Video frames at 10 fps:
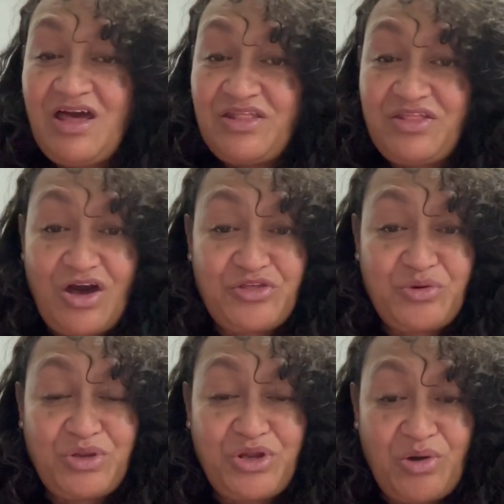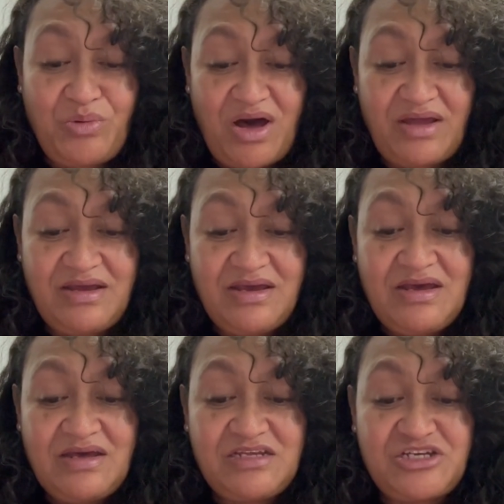The author would go on
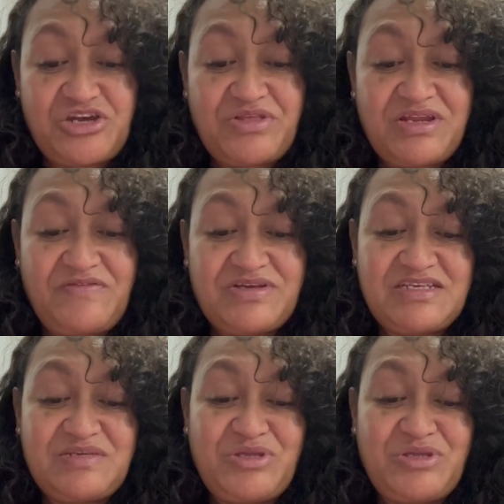to share the differences